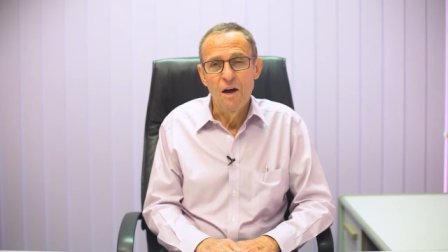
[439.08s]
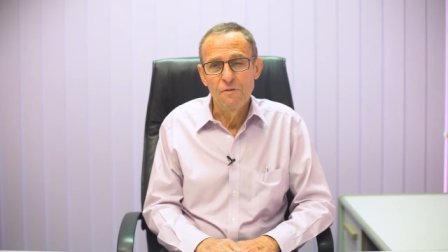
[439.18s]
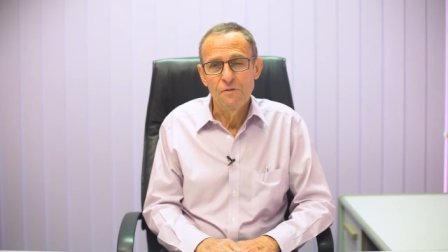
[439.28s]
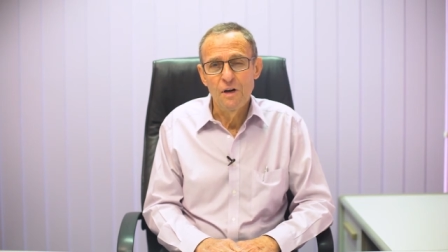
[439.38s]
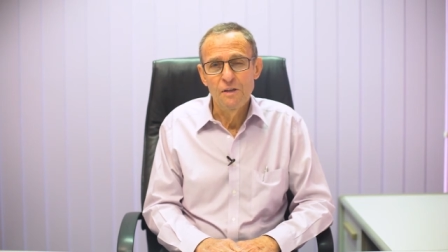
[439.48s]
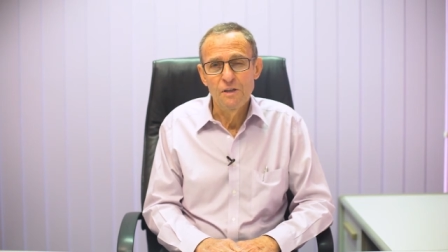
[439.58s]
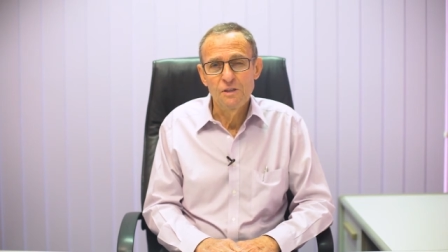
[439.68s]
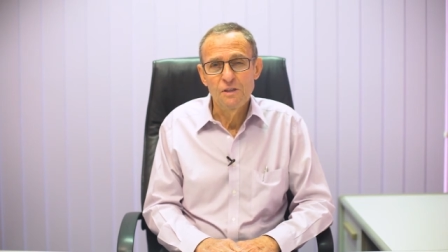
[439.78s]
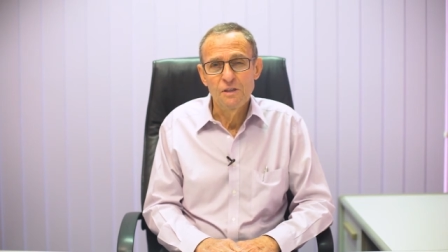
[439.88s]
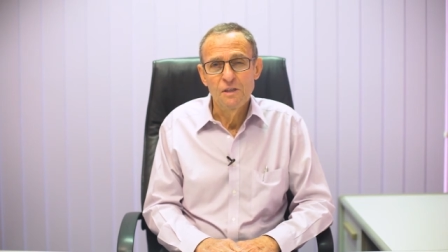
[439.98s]
I find
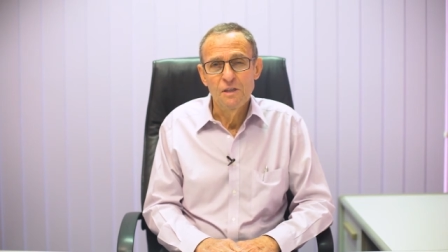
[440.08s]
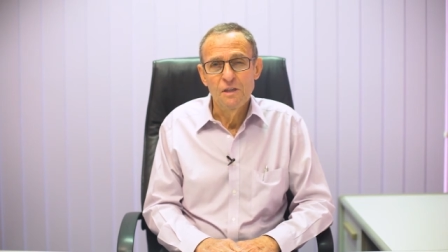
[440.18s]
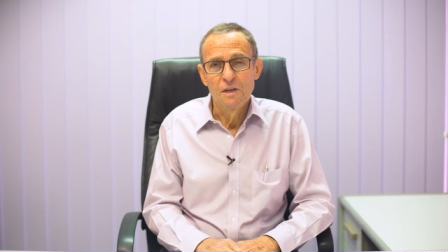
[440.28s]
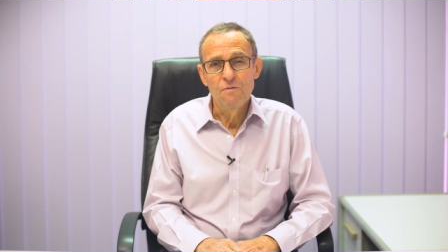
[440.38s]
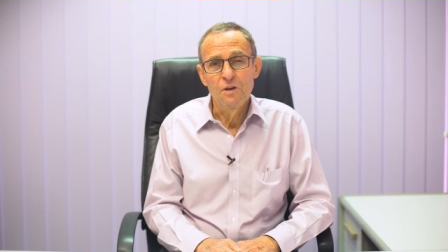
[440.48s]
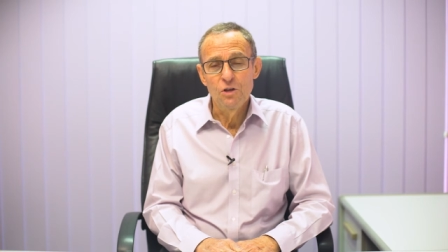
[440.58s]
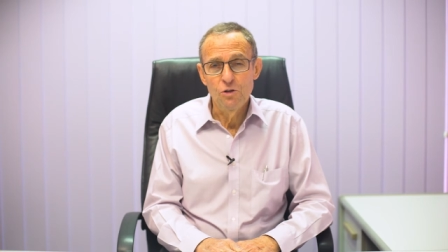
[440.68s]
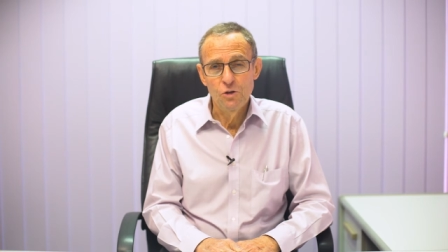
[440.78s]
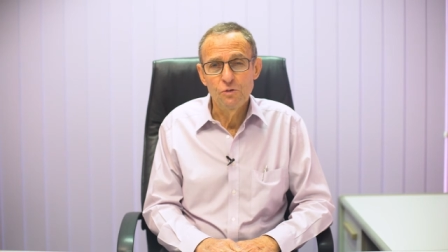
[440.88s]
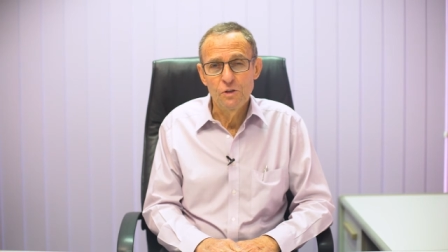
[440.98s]
this a very
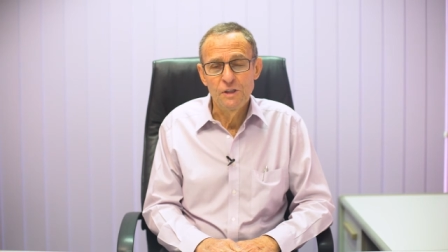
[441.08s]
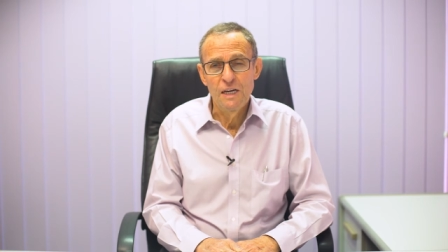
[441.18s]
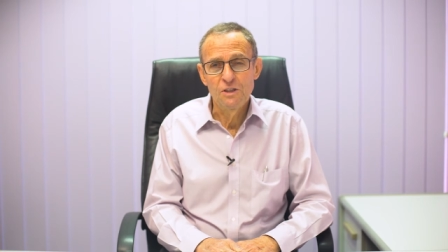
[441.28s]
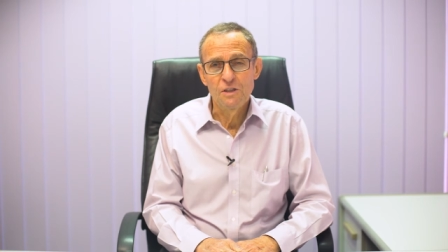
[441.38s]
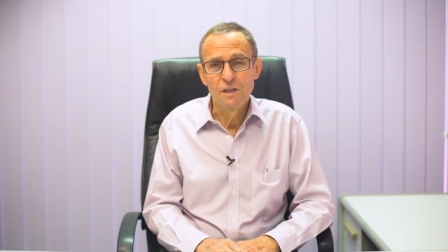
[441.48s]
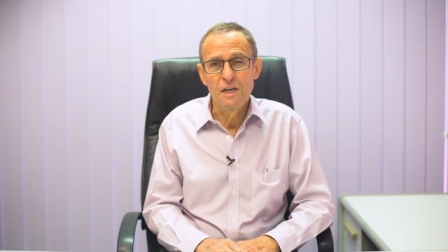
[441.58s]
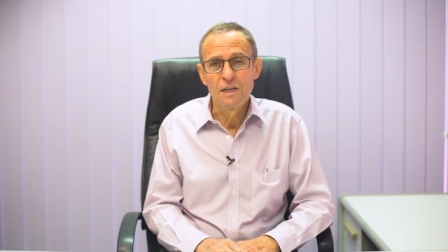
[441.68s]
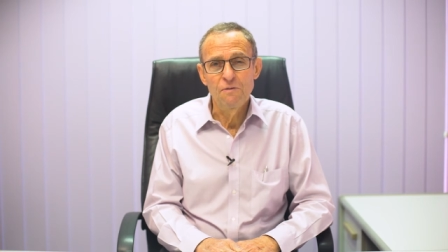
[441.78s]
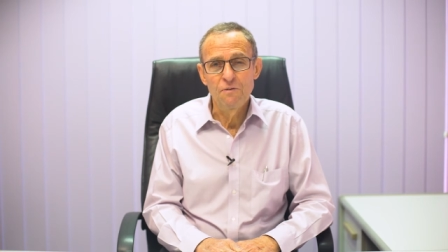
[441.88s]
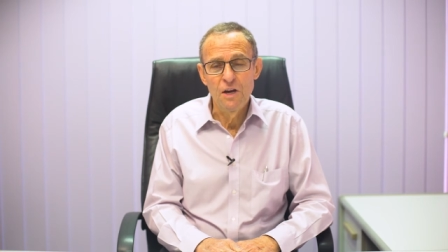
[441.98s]
useful test, and
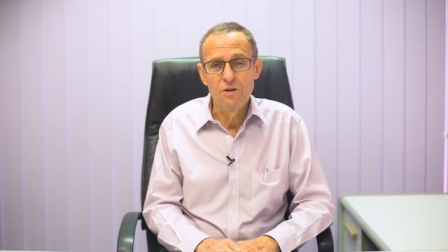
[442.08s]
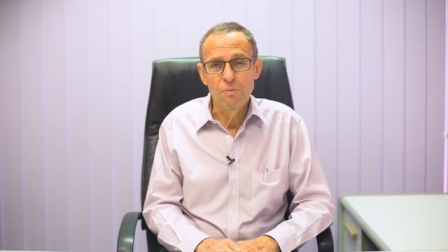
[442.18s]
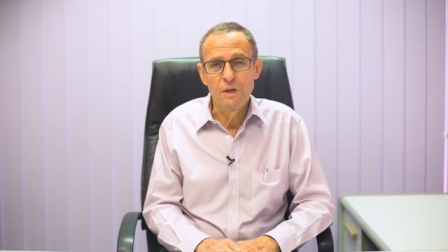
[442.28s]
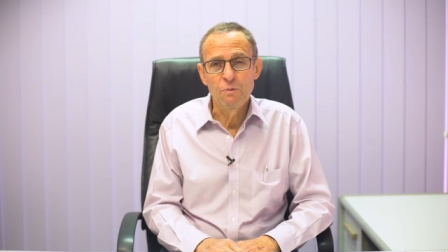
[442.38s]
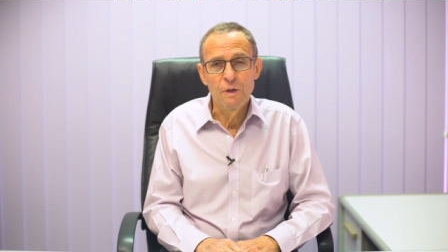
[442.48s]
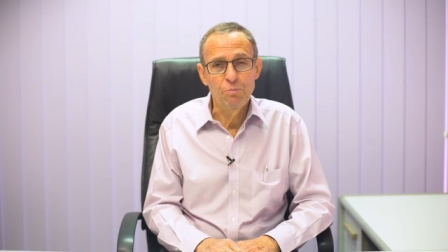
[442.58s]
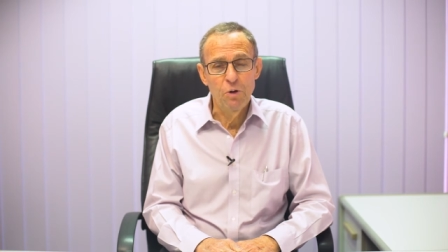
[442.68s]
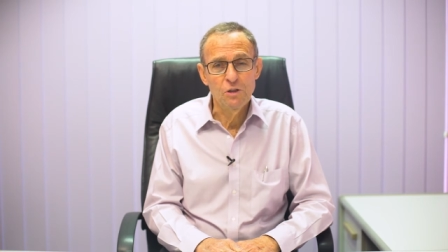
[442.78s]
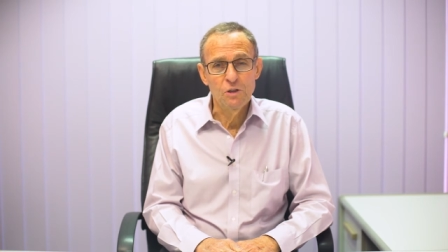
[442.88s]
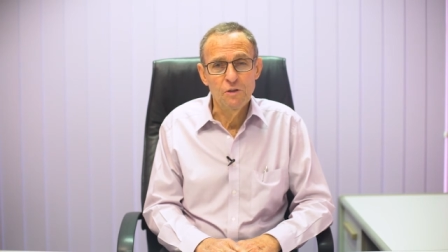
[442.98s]
invariably when
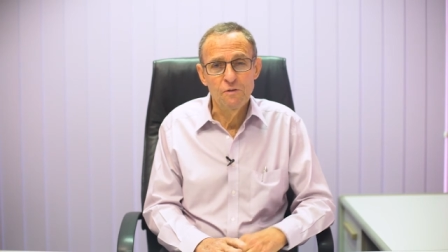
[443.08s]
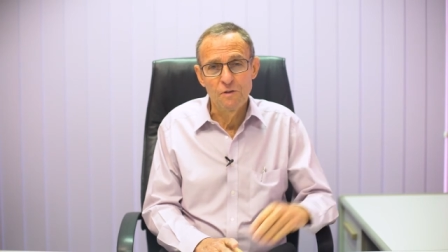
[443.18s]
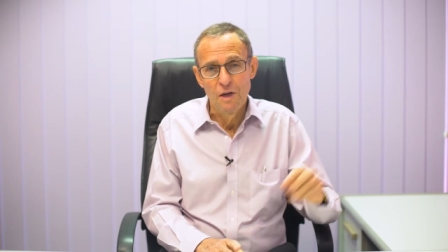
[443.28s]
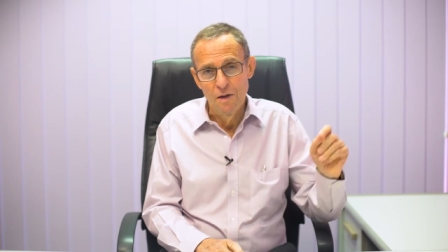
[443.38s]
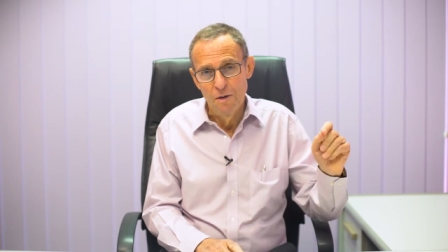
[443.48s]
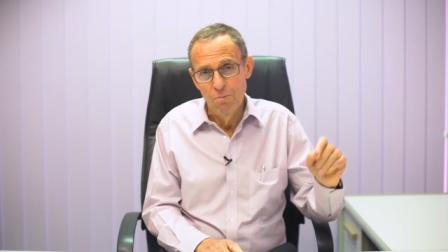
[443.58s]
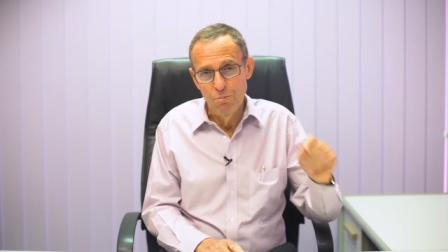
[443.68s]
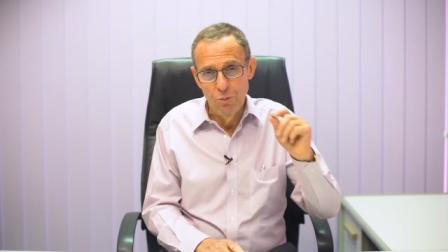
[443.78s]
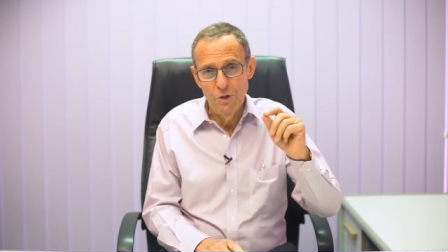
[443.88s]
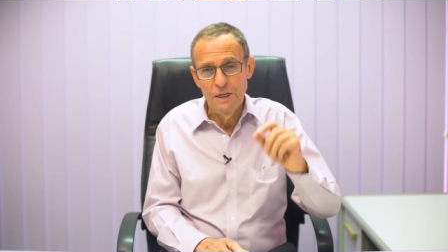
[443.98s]
positive,
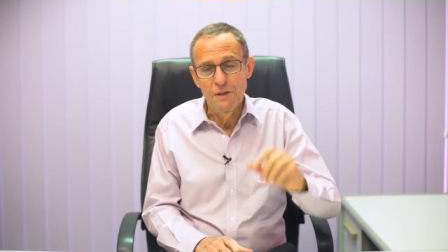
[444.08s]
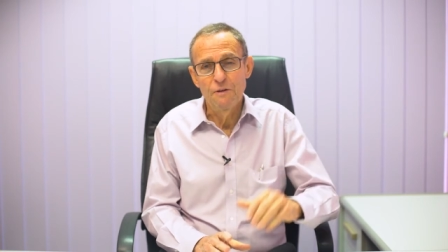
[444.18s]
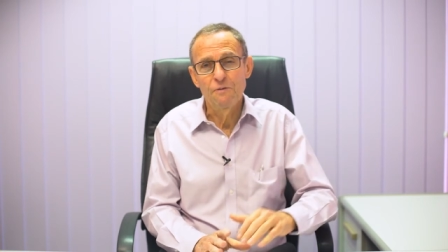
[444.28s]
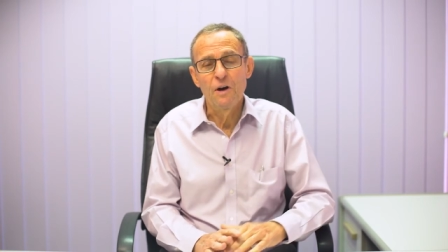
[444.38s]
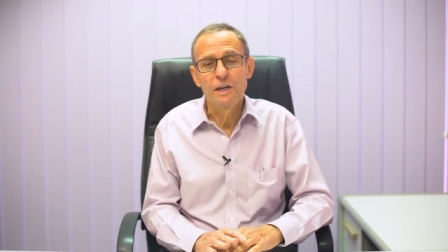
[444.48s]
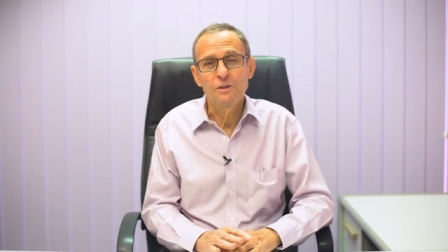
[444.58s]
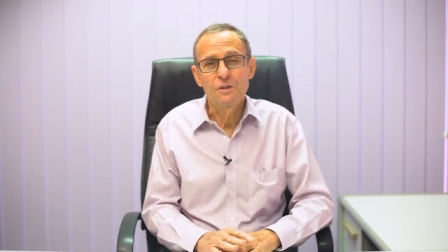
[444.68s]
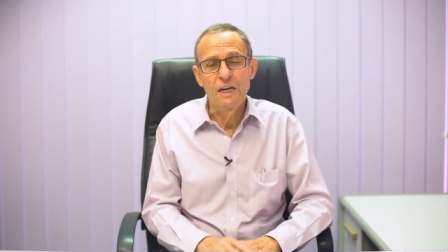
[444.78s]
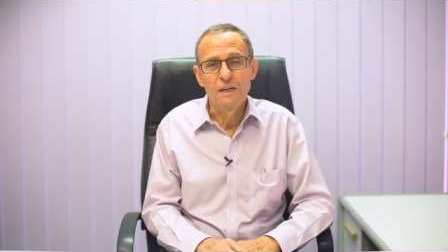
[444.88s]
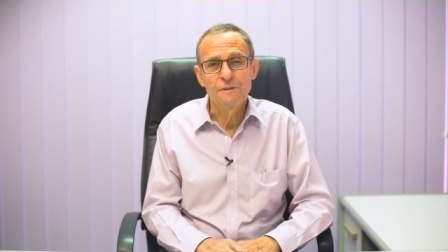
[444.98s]
putting in the final
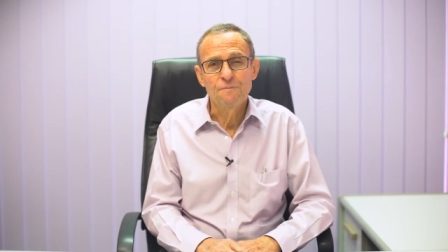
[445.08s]
tick.